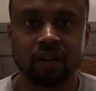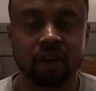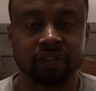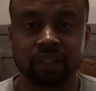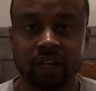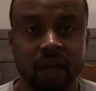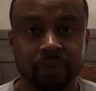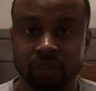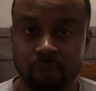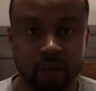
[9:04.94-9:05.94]
I've seen it
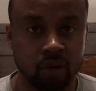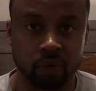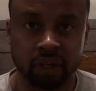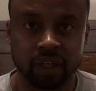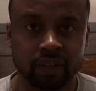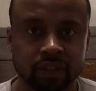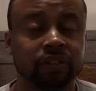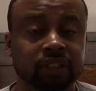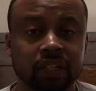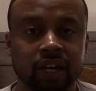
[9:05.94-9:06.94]
happen to my own kids. I've
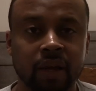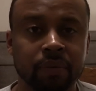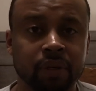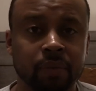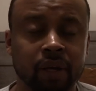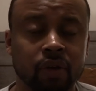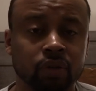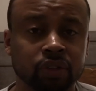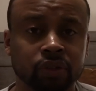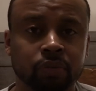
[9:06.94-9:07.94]
seen it happen in my own
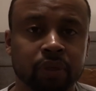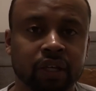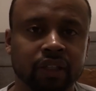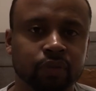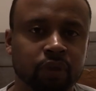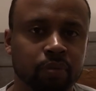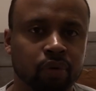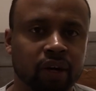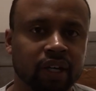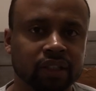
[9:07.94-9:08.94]
children, because we
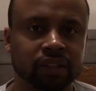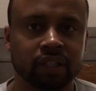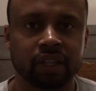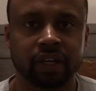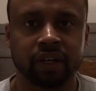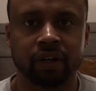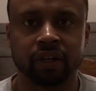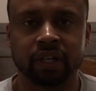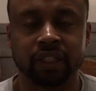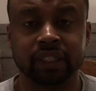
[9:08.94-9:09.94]
praise their
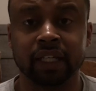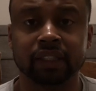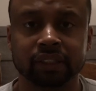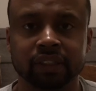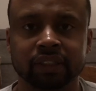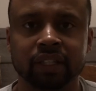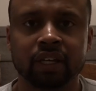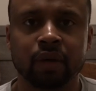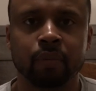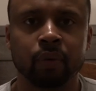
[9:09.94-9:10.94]
intelligence,
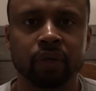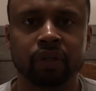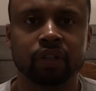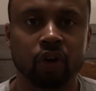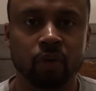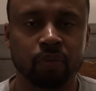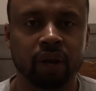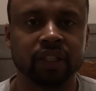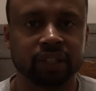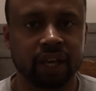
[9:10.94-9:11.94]
but we don't
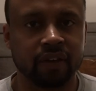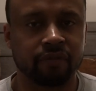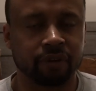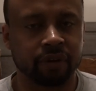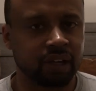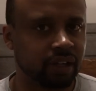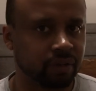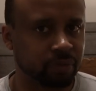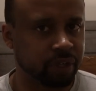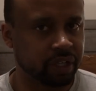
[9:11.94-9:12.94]
praise the effort.
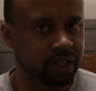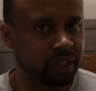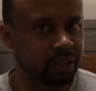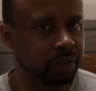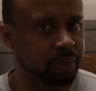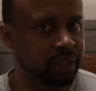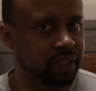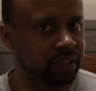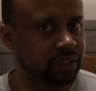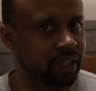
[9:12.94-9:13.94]
And we're gonna get a little bit
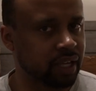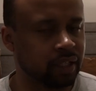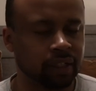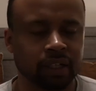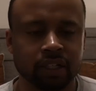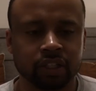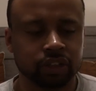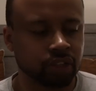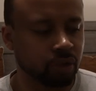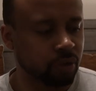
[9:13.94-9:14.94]
into that.
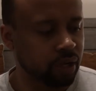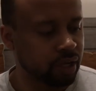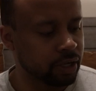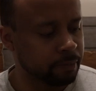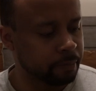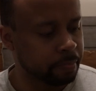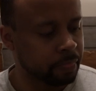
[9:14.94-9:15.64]
So